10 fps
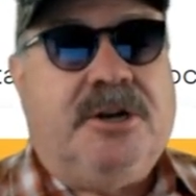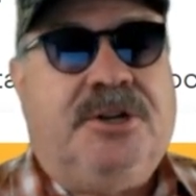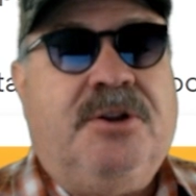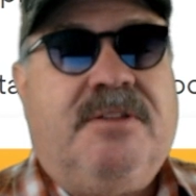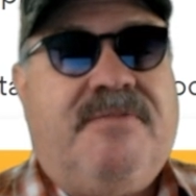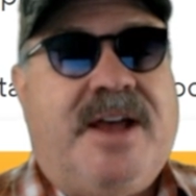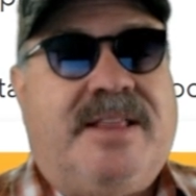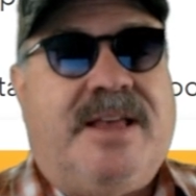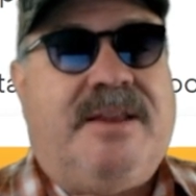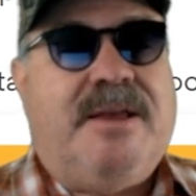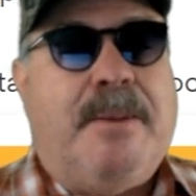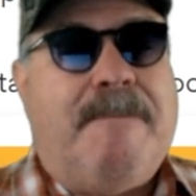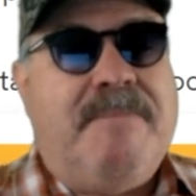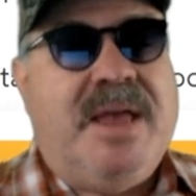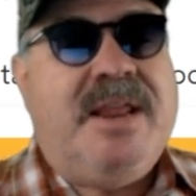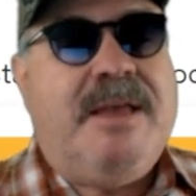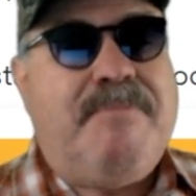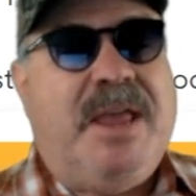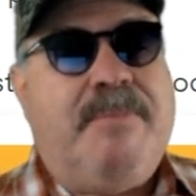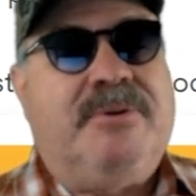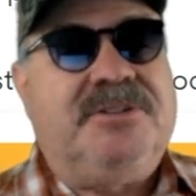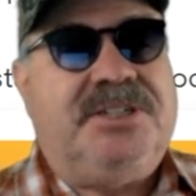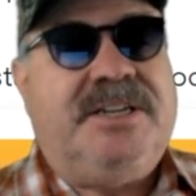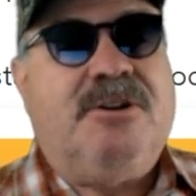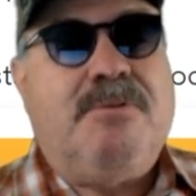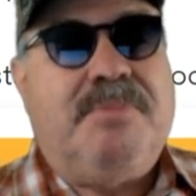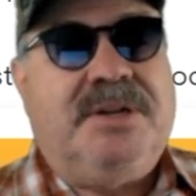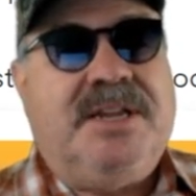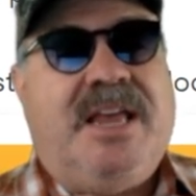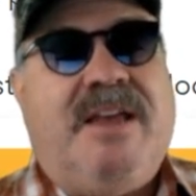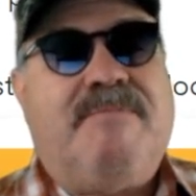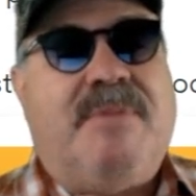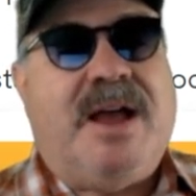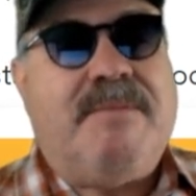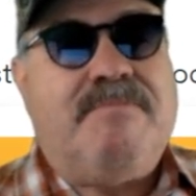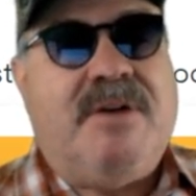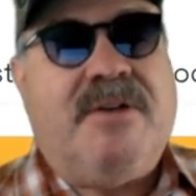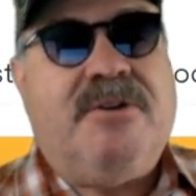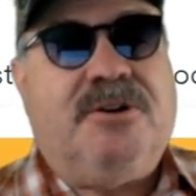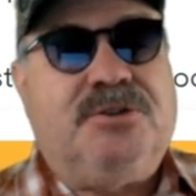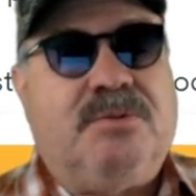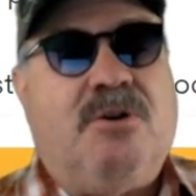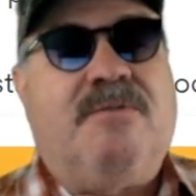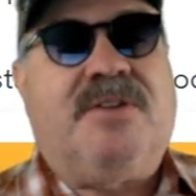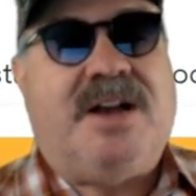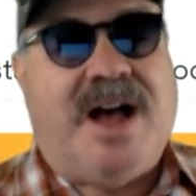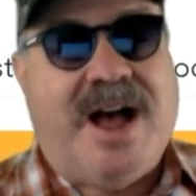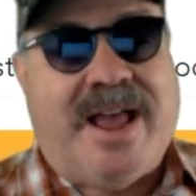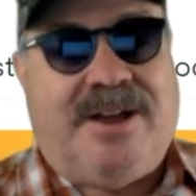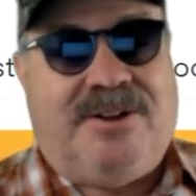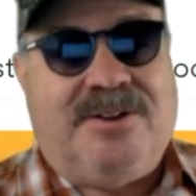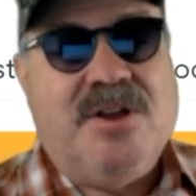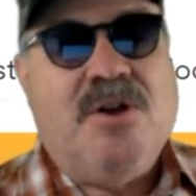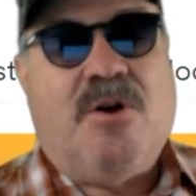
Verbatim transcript: due to the fact that many people still believe my mother drove Kyle